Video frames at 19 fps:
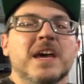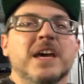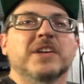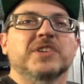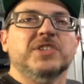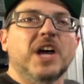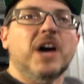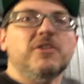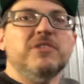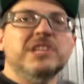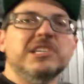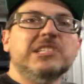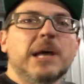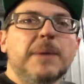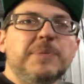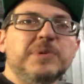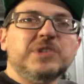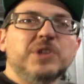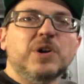So in this
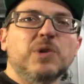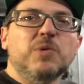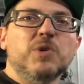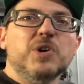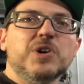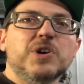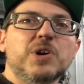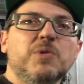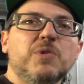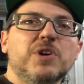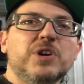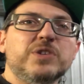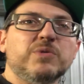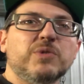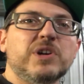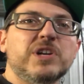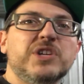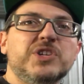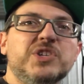episode of Worker Works,
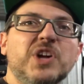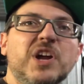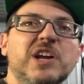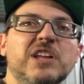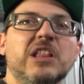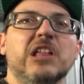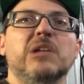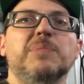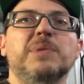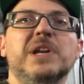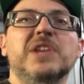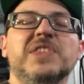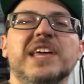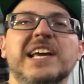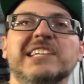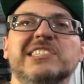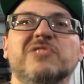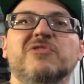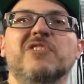we're going to show you a little bit of
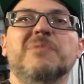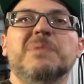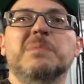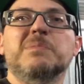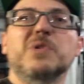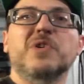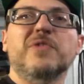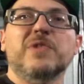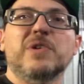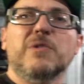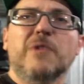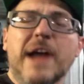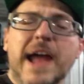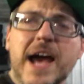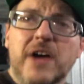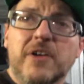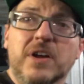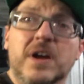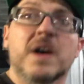things that we've been moving
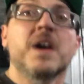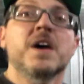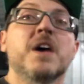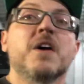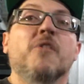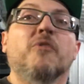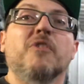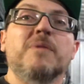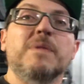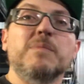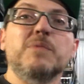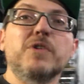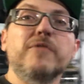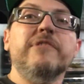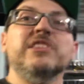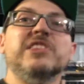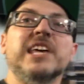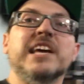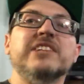around. We've been moving
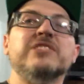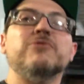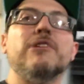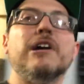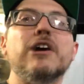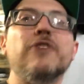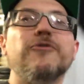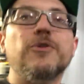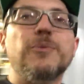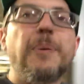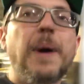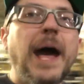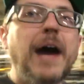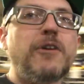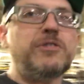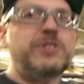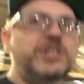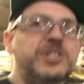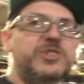things around for
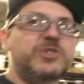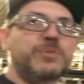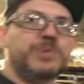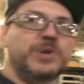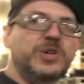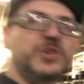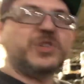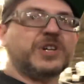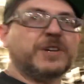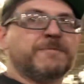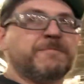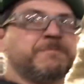power distribution.